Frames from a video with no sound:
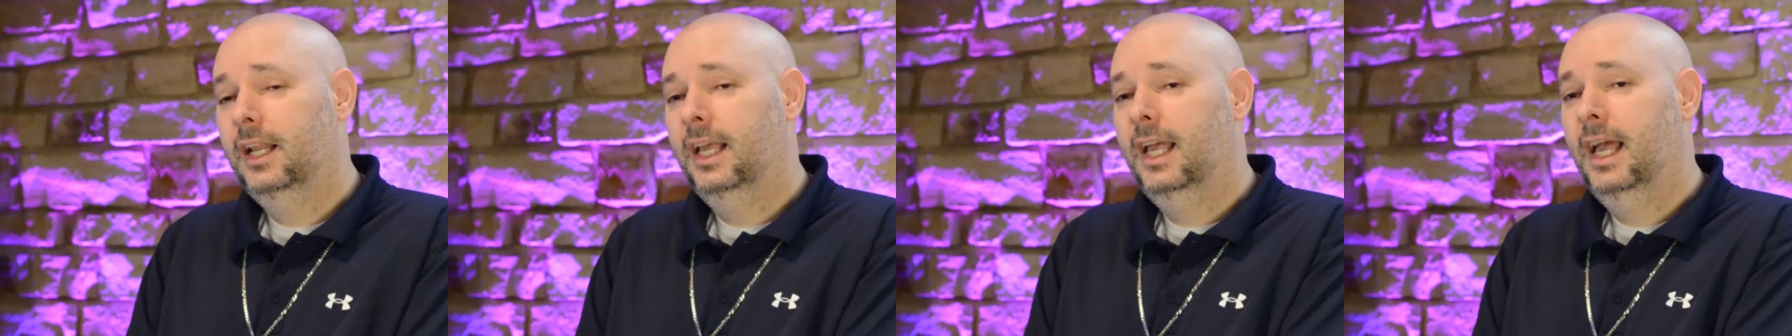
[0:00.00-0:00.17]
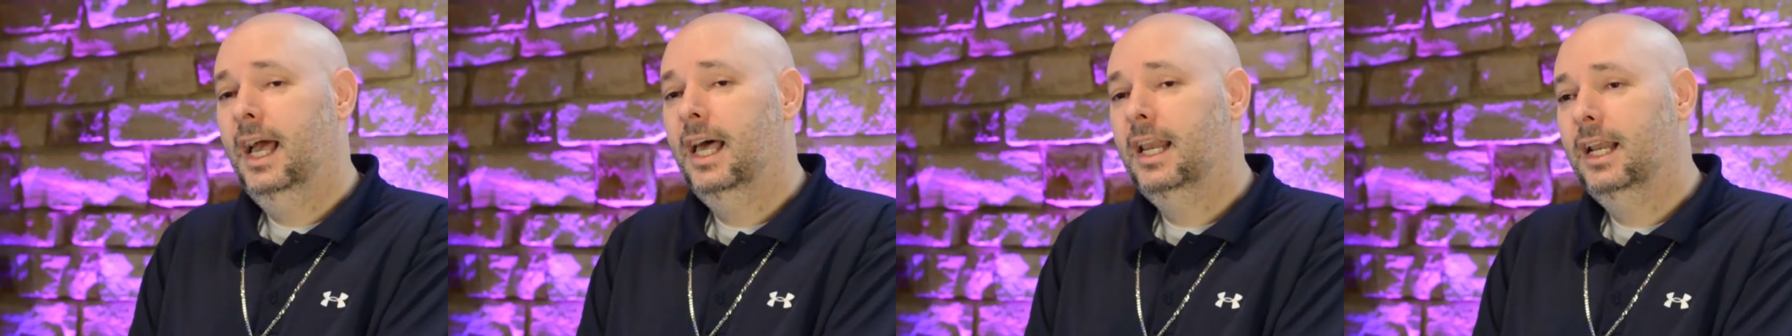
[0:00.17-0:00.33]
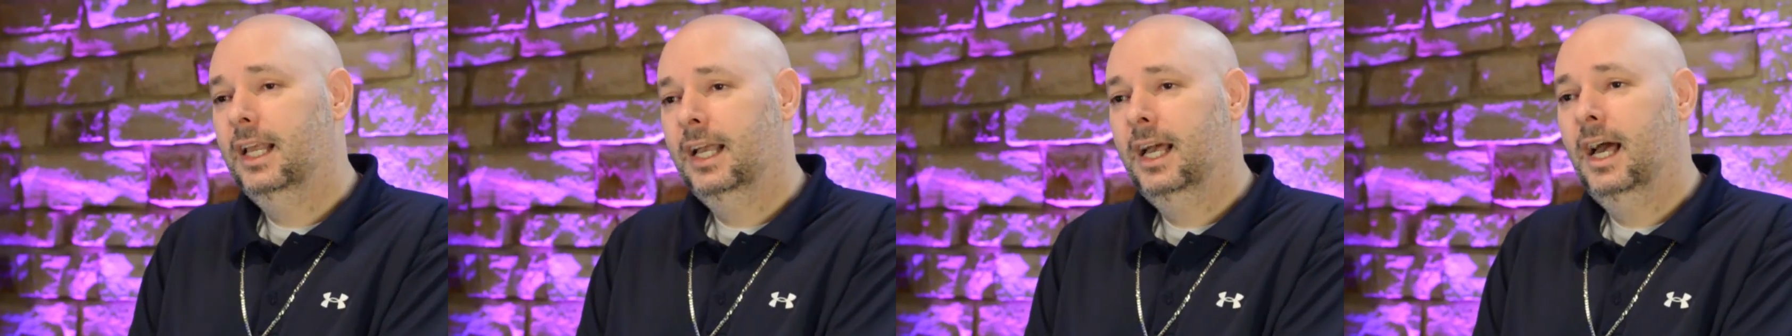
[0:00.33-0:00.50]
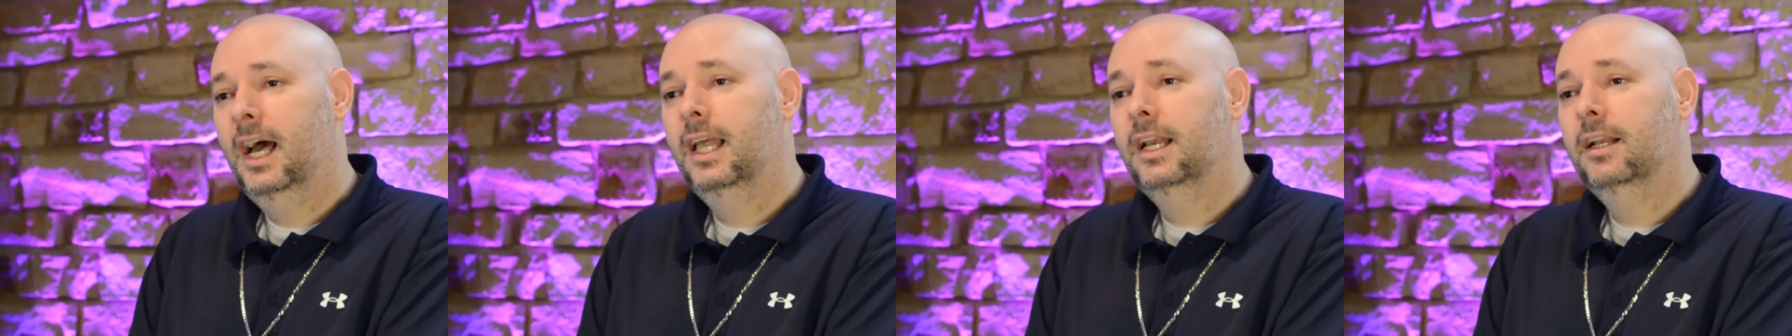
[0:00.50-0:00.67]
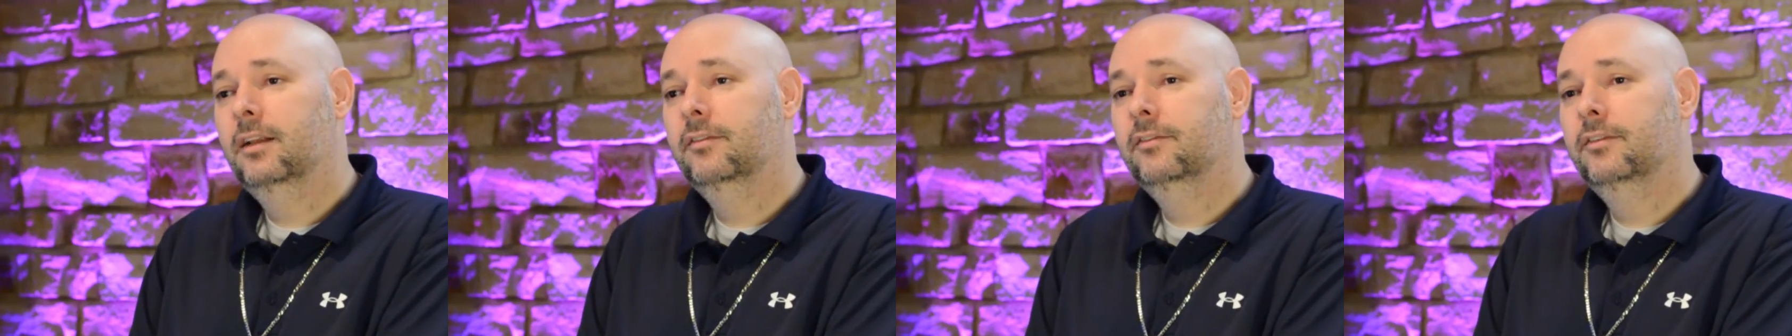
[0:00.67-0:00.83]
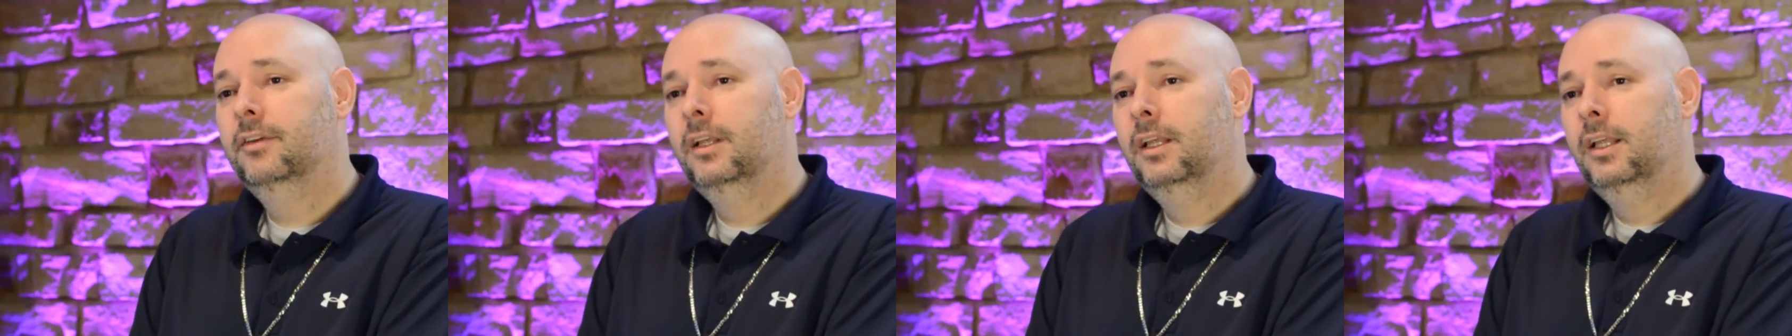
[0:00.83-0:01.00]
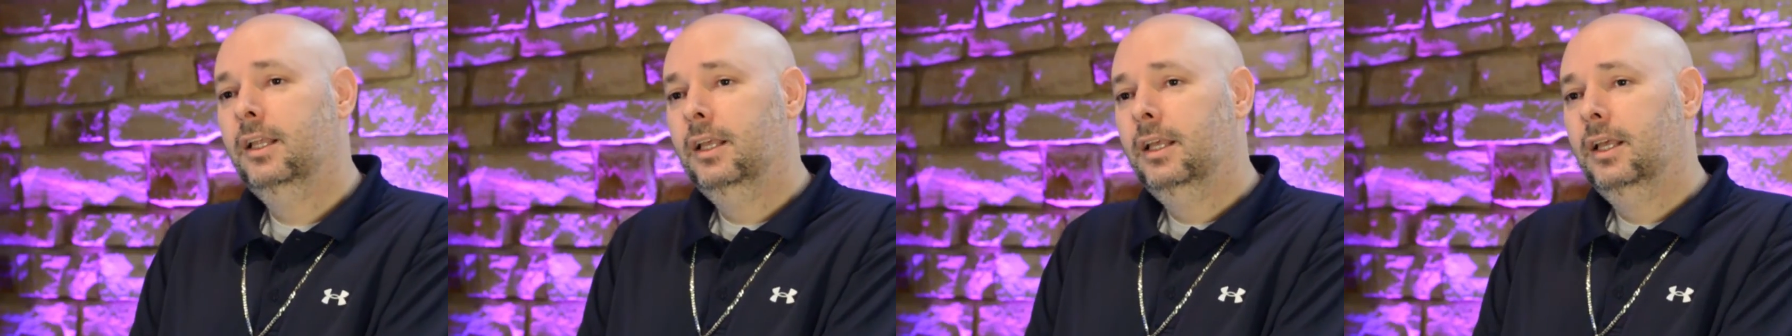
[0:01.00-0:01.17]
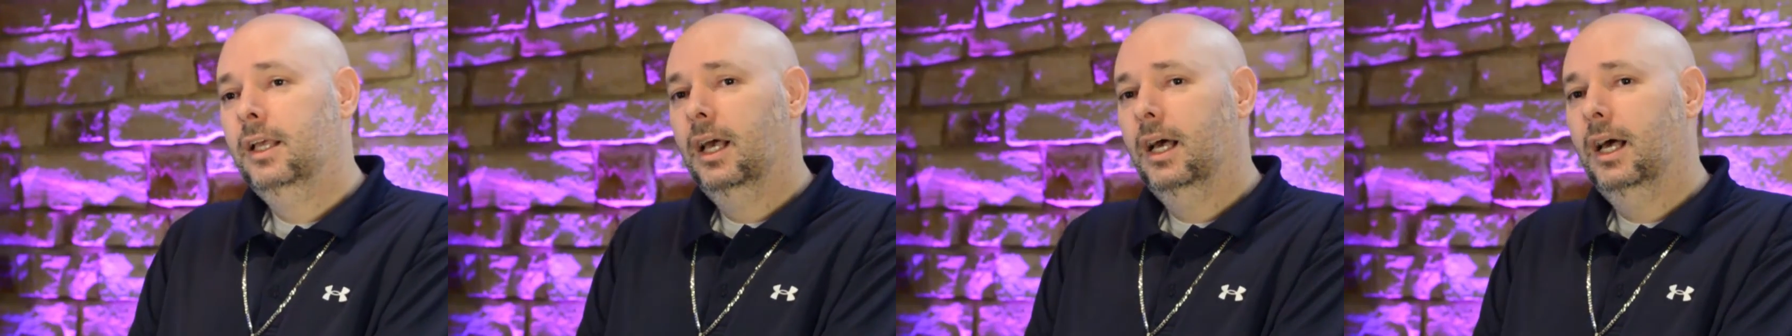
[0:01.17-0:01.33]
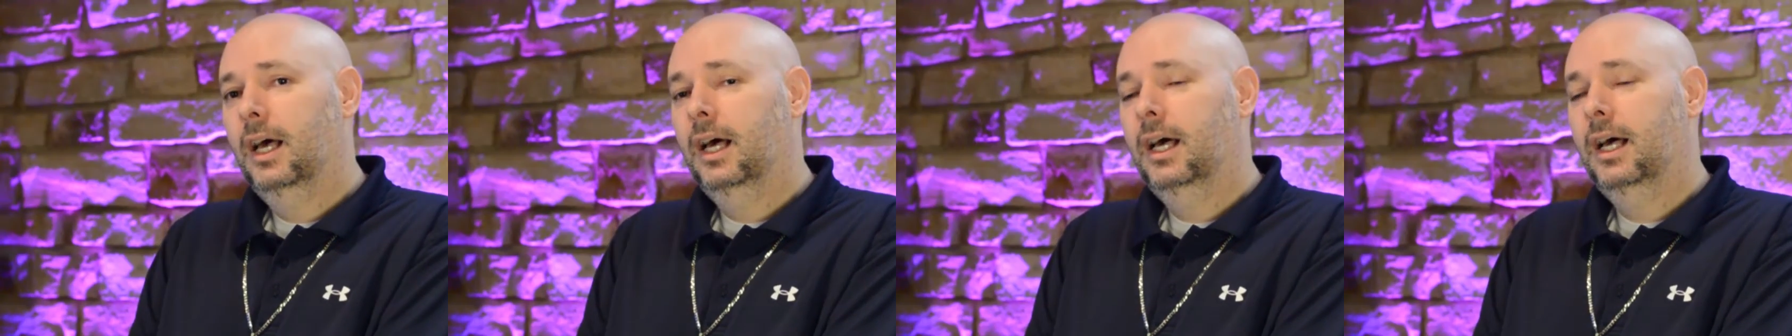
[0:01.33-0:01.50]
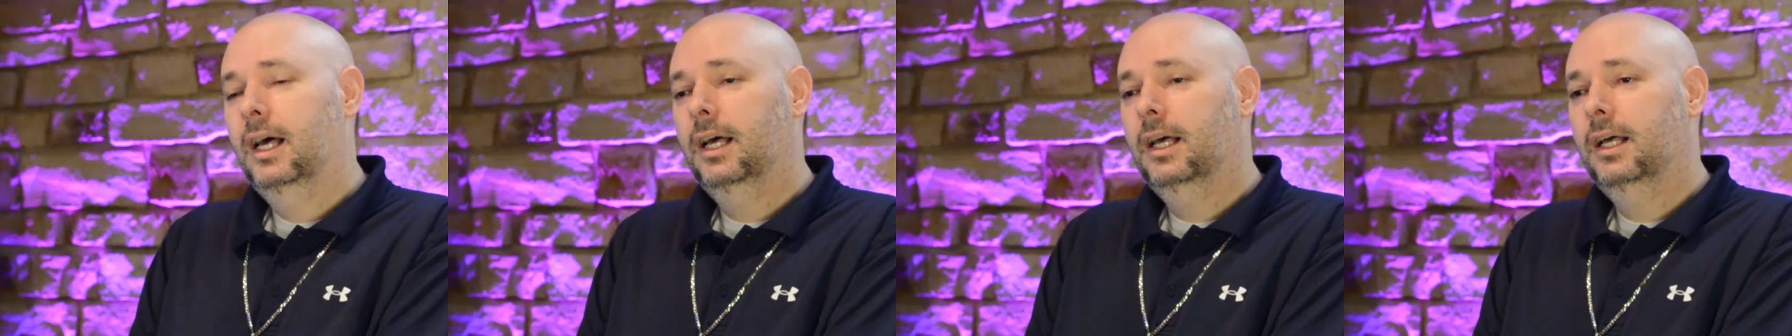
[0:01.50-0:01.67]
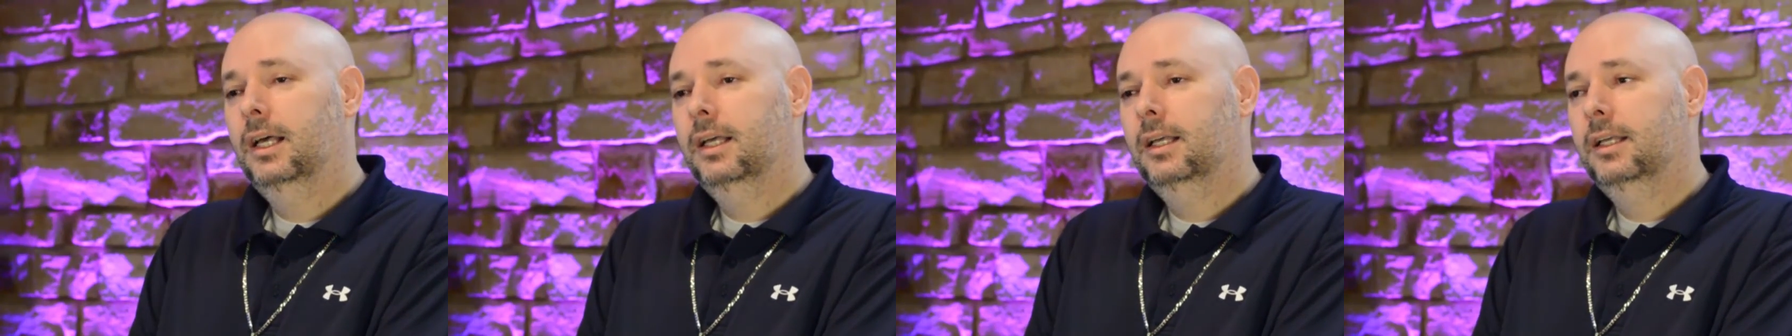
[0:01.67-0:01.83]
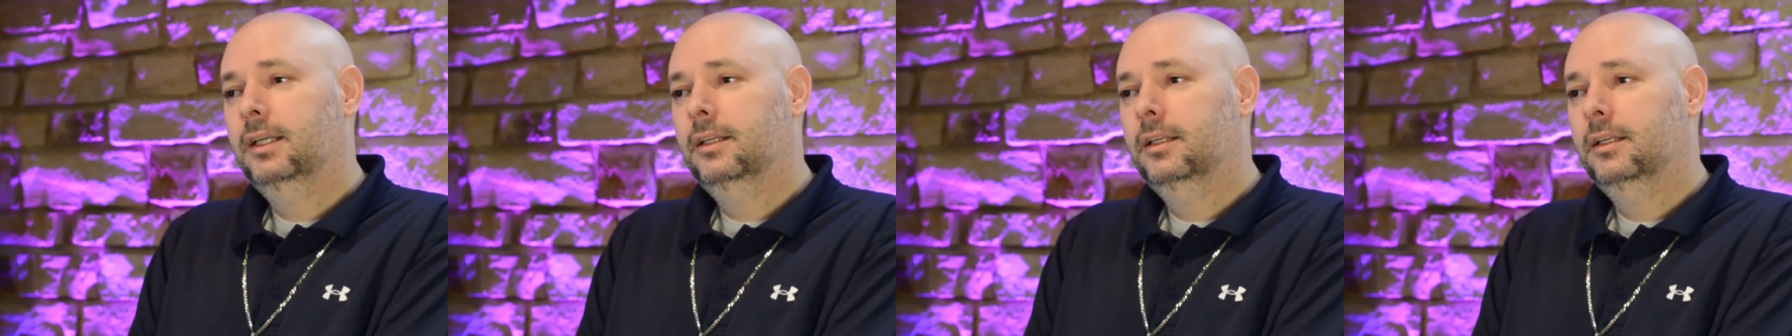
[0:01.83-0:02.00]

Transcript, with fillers: I had a kind of uh,